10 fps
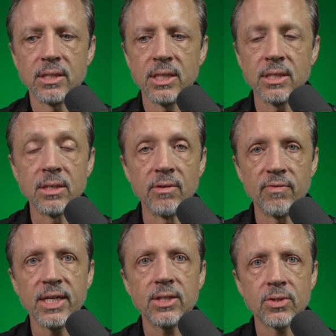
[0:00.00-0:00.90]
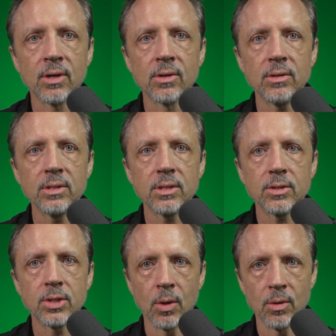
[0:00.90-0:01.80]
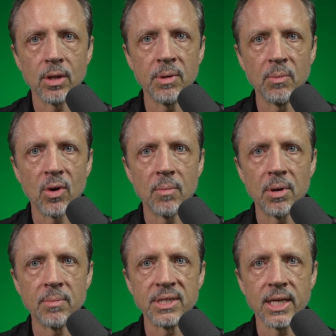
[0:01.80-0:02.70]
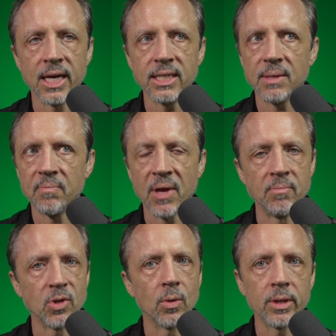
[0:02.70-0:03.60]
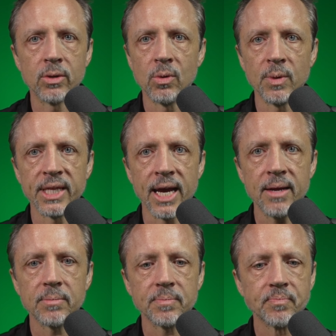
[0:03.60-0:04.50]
seasonal fleet strongholds so a little bit more apartment size i'm totally cool with that